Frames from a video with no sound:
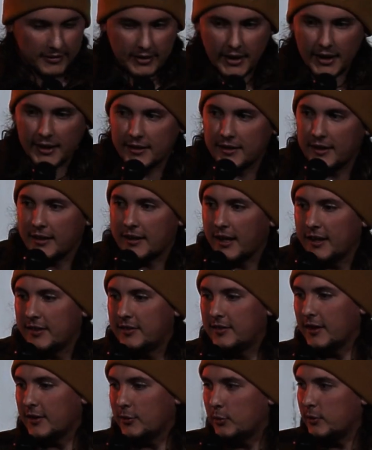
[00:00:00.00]
Second dick
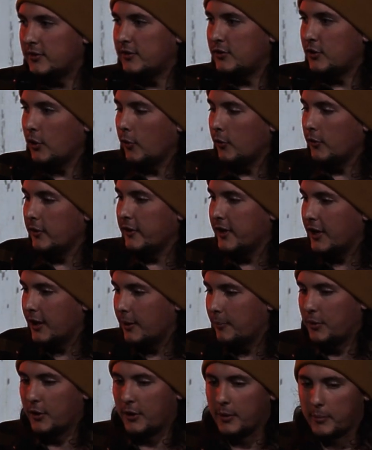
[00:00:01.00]
I sucked was totally
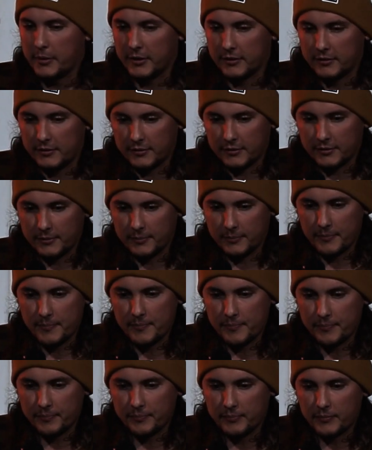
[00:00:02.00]
on purpose.
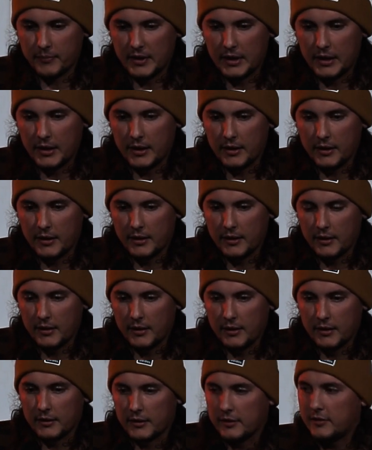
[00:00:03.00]

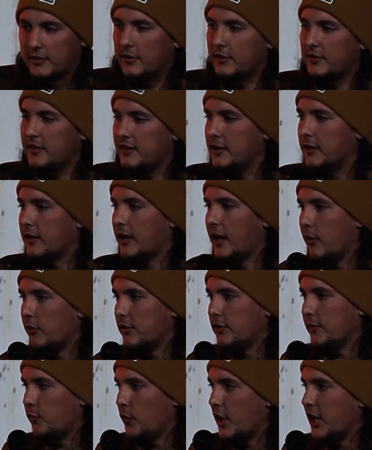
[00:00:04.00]
Because here's the deal, I
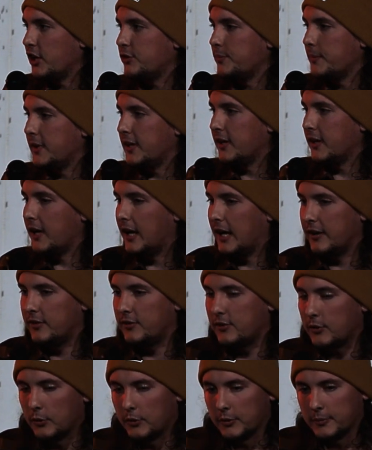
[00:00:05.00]
was a freshman in
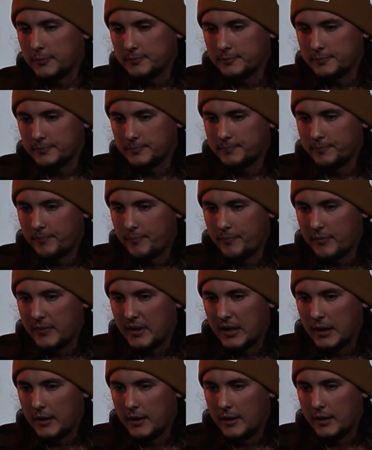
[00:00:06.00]
high school.
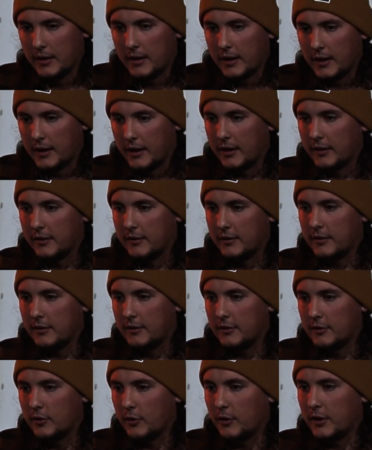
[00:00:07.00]
And
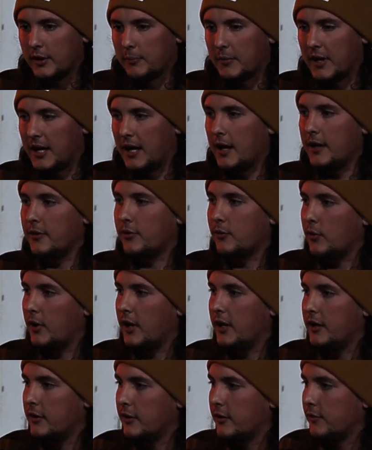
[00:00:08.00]
during my 8th
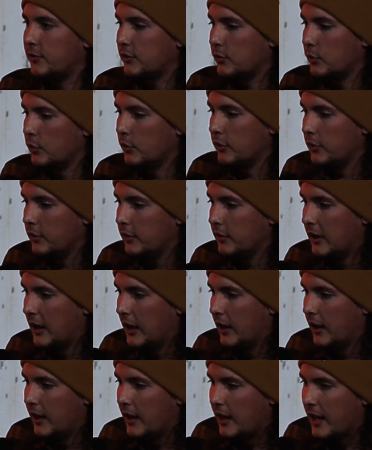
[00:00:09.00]
grade year of
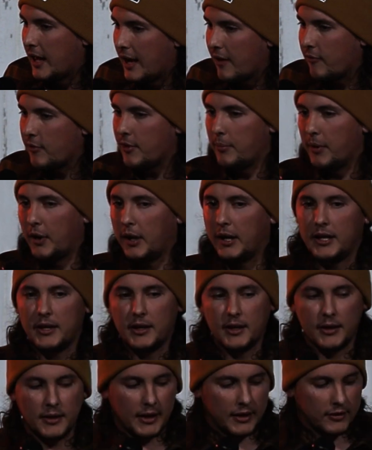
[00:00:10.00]
school,
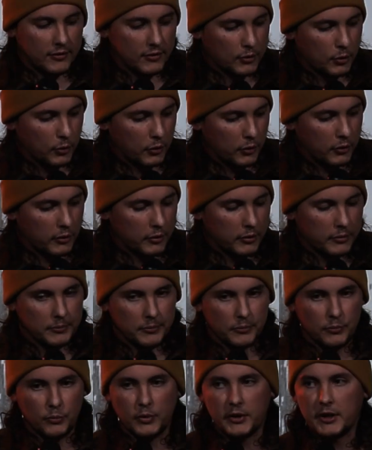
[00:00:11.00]
everybody in that
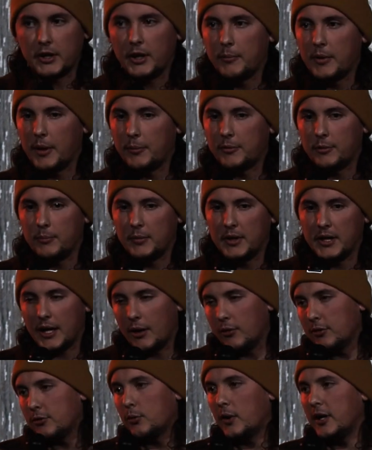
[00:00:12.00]
school would come up to
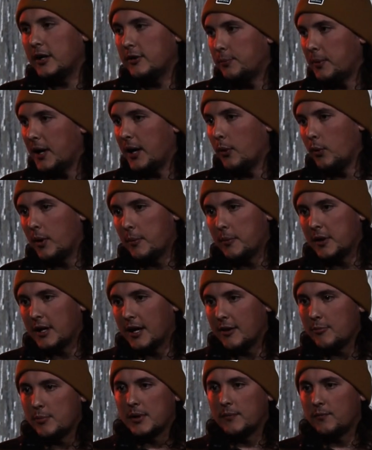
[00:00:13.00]
me. I was raised by
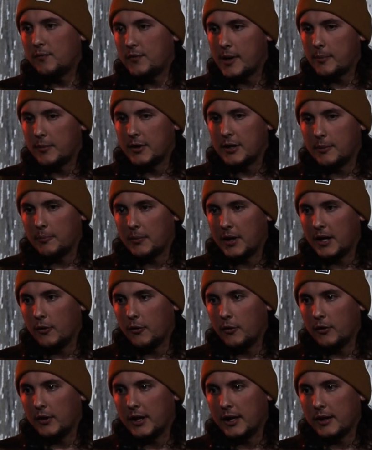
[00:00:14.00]
women. I've been feminine
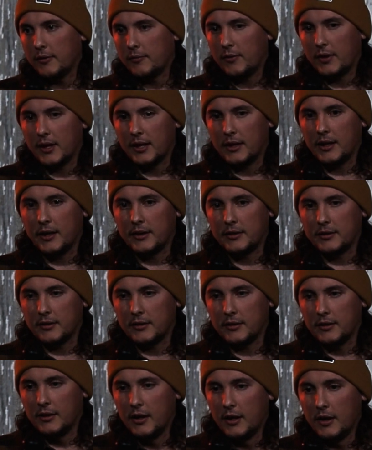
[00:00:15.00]
my whole life. I like
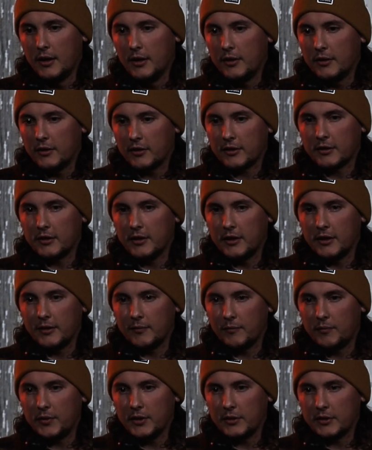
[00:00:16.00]
to look
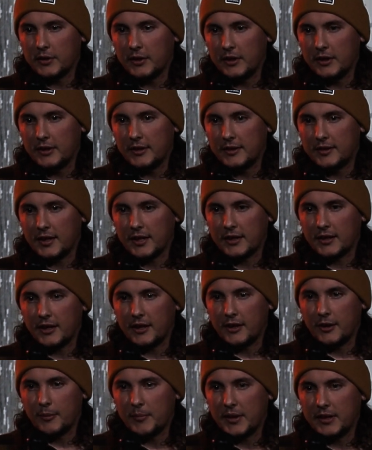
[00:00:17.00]
good and feel good and take
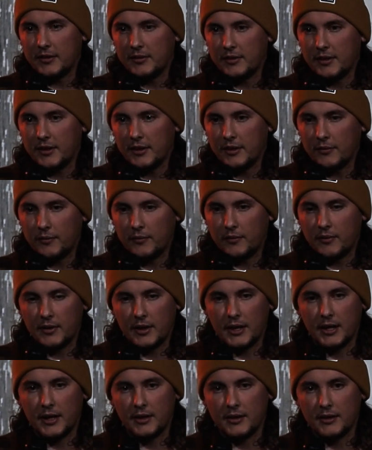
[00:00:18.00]
care of
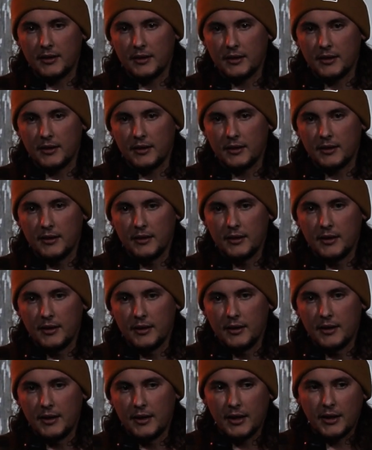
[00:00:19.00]
myself. And
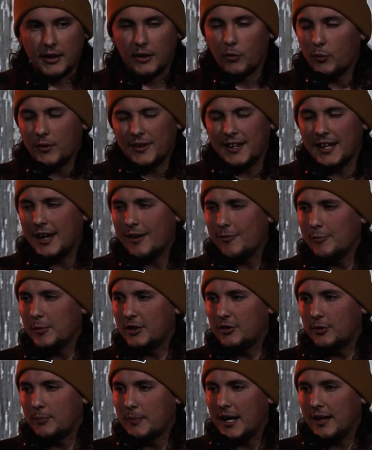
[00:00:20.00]
I don't really have
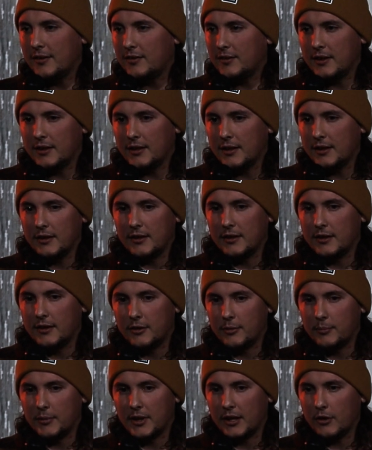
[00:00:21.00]
much
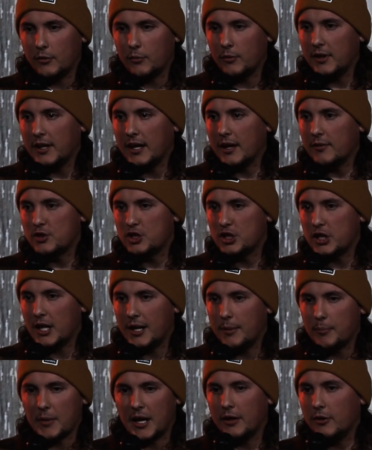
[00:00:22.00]
masculinity to me. I don't really have
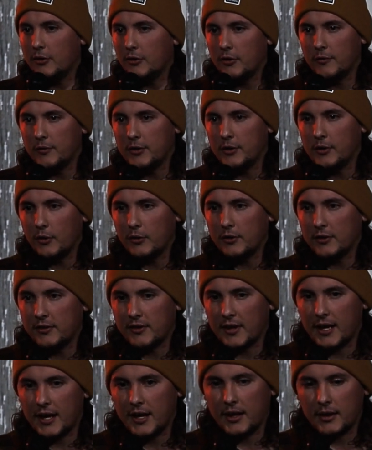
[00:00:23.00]
shame. I don't know if you
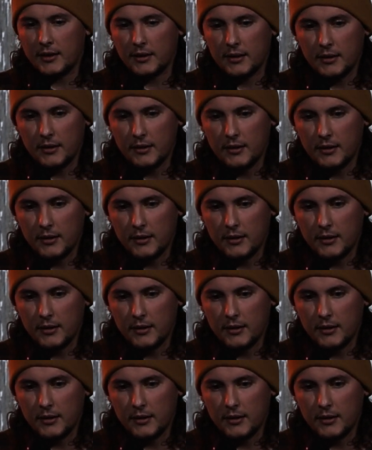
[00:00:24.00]
noticed that.